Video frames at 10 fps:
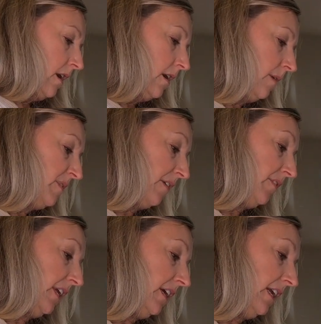I'm
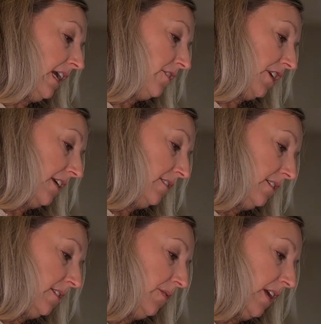definitely going to get
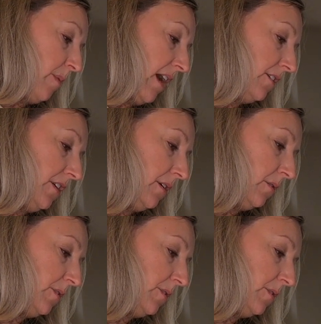Jason's feedback too.